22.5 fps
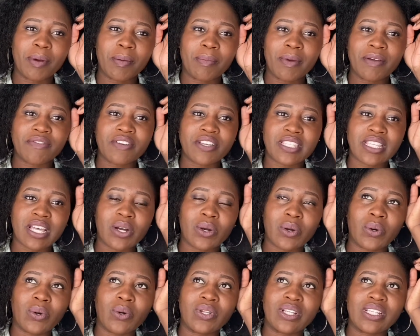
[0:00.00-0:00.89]
my first
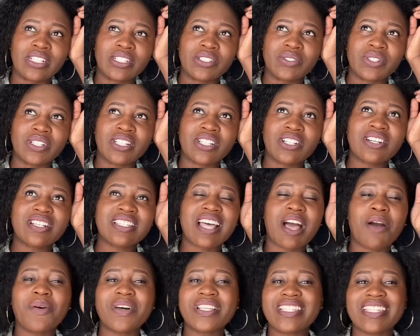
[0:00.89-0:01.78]
alcoholic drink because
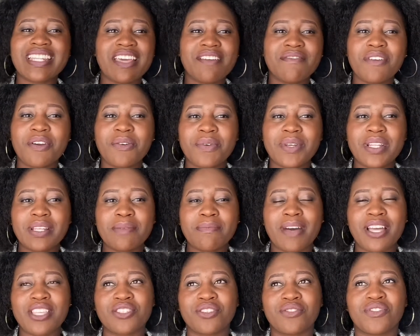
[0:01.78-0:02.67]
I was never really
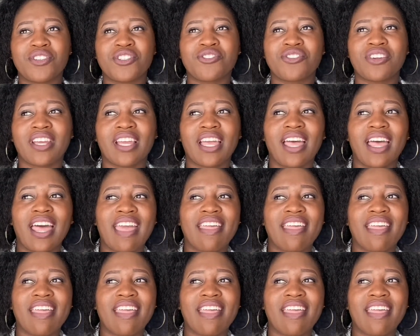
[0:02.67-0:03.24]
much of a drinker.